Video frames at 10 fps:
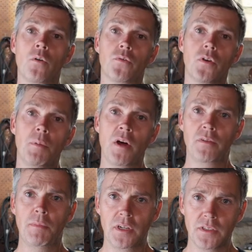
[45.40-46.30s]
through
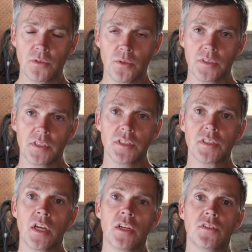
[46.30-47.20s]
both my
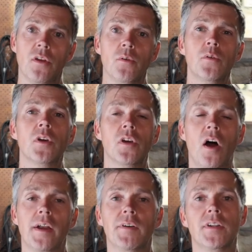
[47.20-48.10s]
daughters, so you can
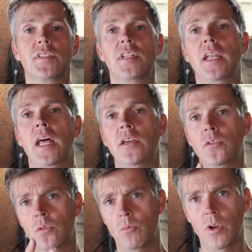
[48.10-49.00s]
kind of understand how
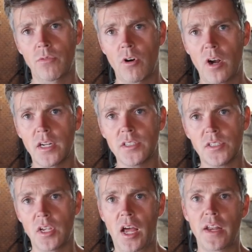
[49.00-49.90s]
your one
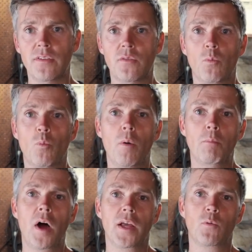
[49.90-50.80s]
rides and what
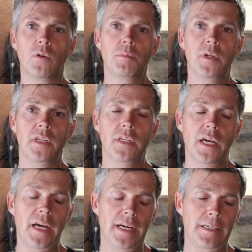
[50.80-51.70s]
bike would be
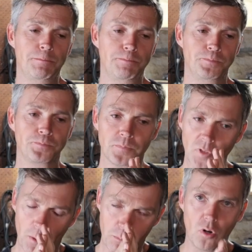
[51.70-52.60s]

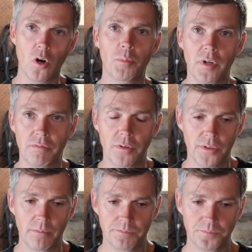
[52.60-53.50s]
appropriate for
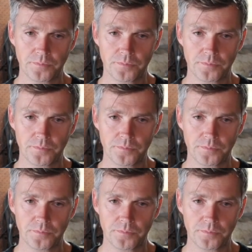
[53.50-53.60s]
them.